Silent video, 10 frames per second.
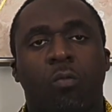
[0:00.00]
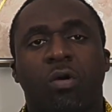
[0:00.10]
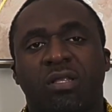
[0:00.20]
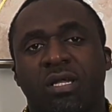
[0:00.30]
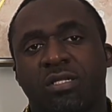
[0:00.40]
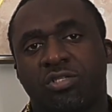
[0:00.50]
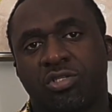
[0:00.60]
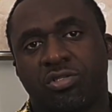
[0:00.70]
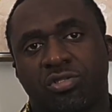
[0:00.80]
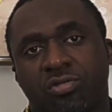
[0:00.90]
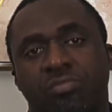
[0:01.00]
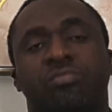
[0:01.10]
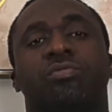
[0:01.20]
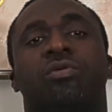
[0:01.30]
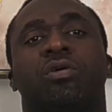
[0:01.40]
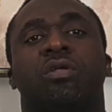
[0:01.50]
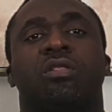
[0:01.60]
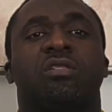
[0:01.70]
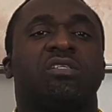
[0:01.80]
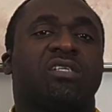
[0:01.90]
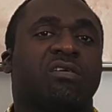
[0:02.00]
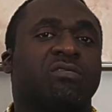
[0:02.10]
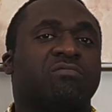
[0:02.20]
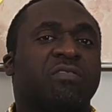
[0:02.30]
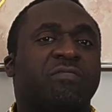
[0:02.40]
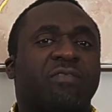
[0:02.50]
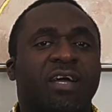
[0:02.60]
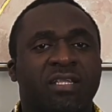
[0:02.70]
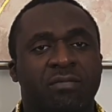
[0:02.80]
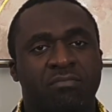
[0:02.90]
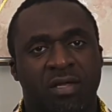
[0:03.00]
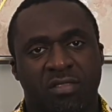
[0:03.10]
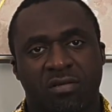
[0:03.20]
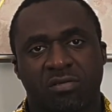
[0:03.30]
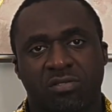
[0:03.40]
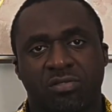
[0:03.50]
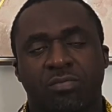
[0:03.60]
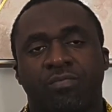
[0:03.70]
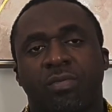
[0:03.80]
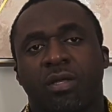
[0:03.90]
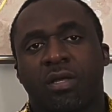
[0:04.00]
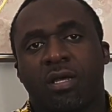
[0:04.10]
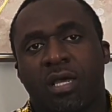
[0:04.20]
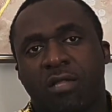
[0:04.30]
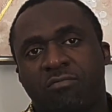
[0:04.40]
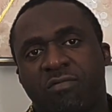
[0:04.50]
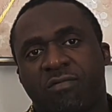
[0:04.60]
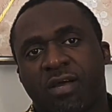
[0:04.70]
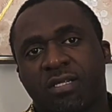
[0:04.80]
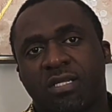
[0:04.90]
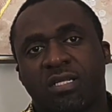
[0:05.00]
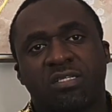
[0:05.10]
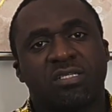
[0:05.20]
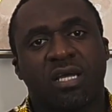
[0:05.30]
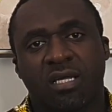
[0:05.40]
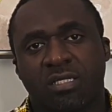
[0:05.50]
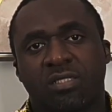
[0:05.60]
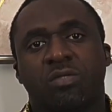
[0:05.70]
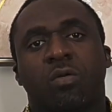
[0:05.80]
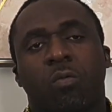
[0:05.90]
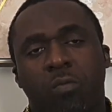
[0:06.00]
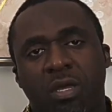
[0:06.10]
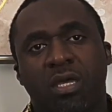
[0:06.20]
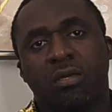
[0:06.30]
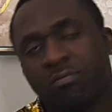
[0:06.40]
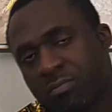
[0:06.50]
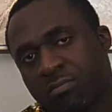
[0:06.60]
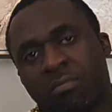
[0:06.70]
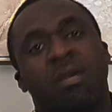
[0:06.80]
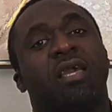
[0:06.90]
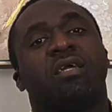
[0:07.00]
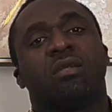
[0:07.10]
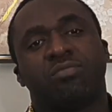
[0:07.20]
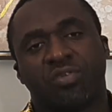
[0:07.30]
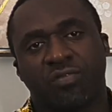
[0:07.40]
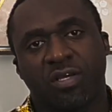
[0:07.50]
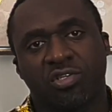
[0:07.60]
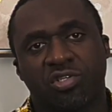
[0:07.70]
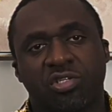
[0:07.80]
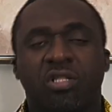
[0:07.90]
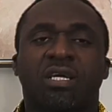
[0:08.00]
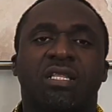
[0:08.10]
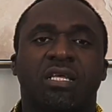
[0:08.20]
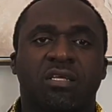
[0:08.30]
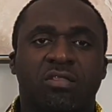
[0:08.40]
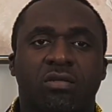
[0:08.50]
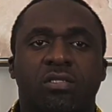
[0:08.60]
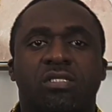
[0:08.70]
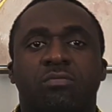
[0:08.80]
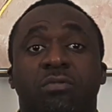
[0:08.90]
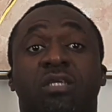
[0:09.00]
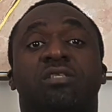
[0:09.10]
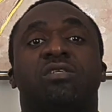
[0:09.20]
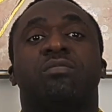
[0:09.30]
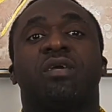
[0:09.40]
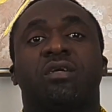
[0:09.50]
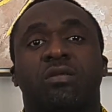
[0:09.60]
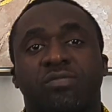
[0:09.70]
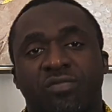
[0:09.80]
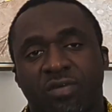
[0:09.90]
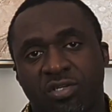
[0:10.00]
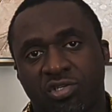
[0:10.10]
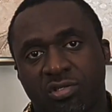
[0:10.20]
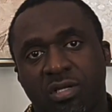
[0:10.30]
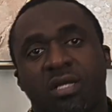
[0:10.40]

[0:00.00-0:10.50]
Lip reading: What then do you do? These are refining methods. In refining, in science, we make an observation. Looking at your 13 weeks, you make an observation.